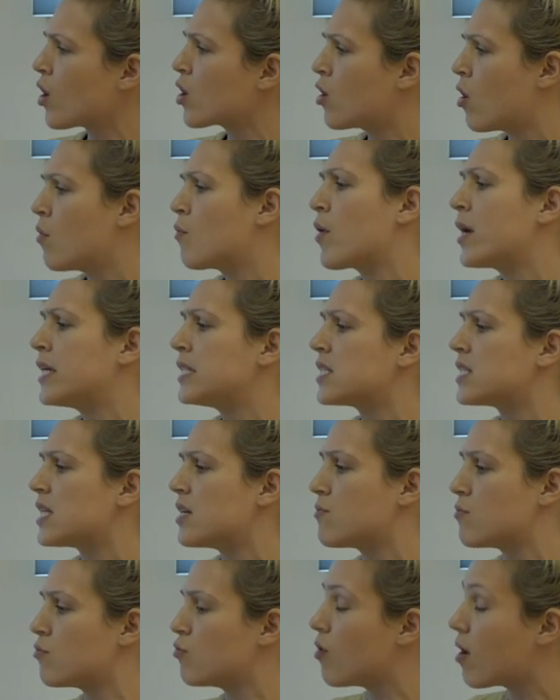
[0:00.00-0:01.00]

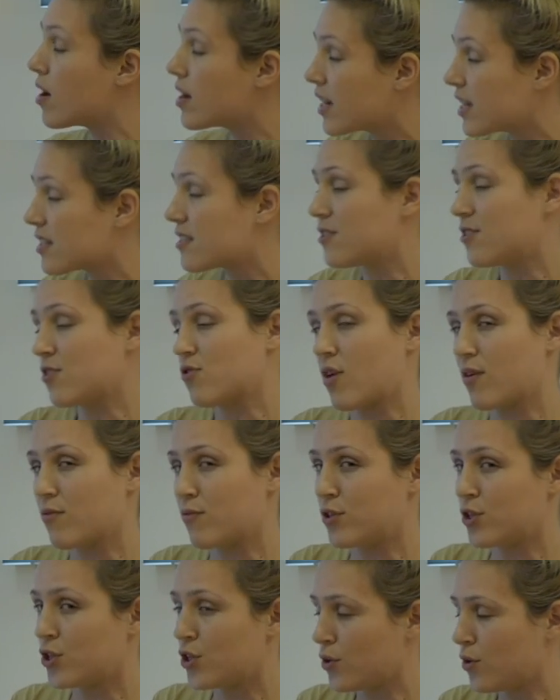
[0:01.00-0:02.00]
comprehensive, right next to
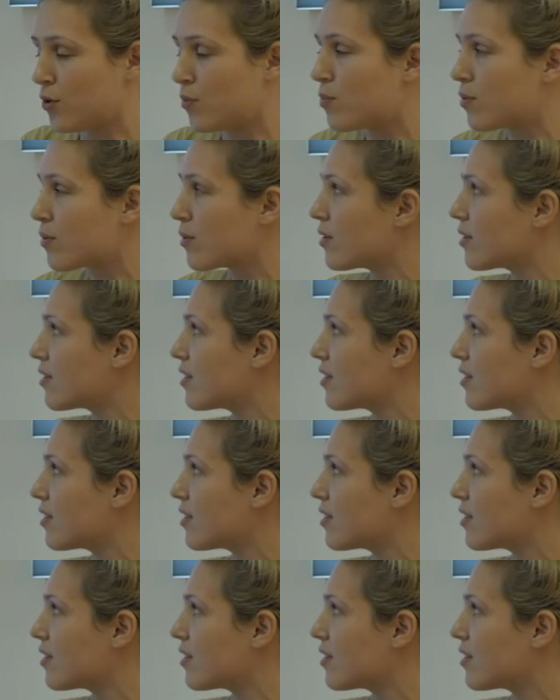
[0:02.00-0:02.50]
Stratford Tube.